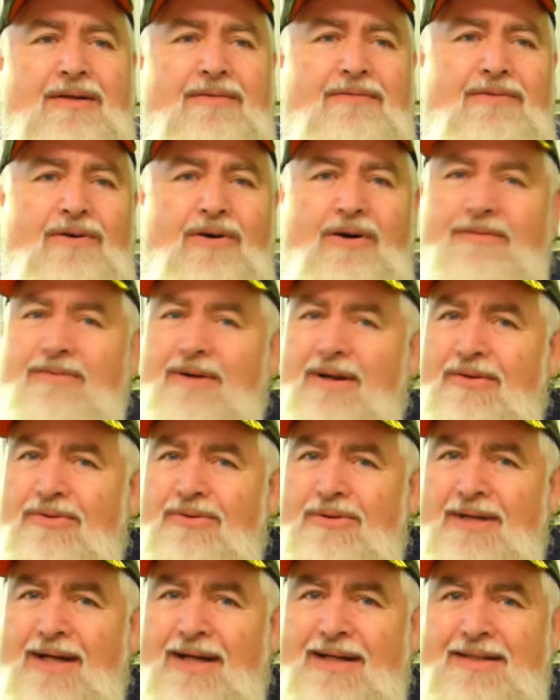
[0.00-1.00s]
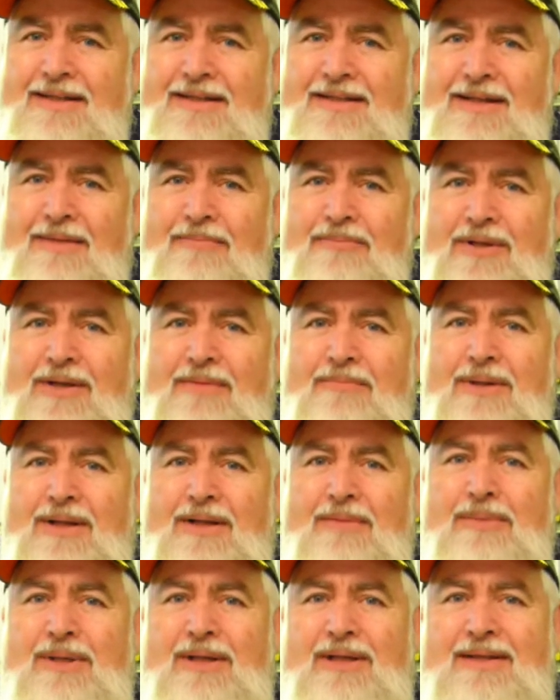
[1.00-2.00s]
580 something
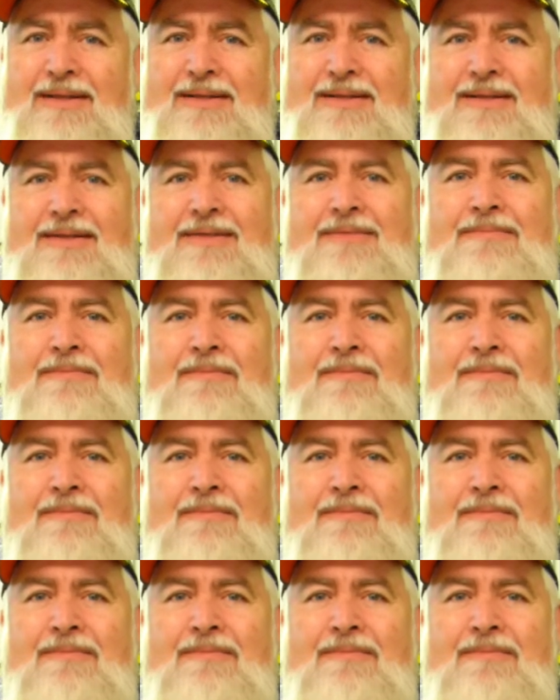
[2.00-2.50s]
millimetres.